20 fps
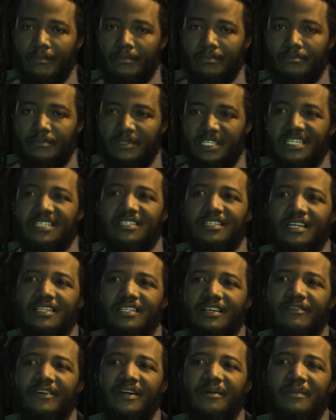These days,
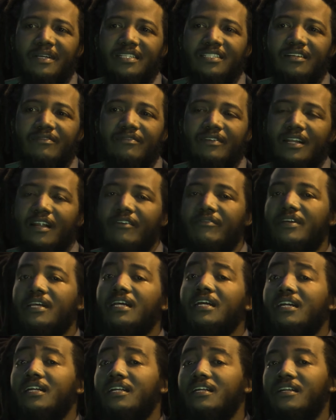I find myself loving
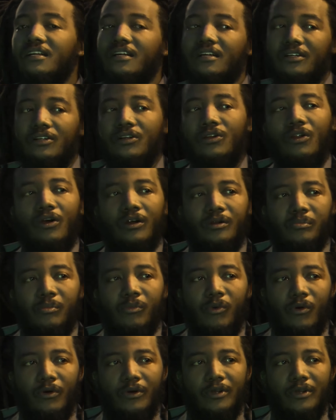reading it a lot more.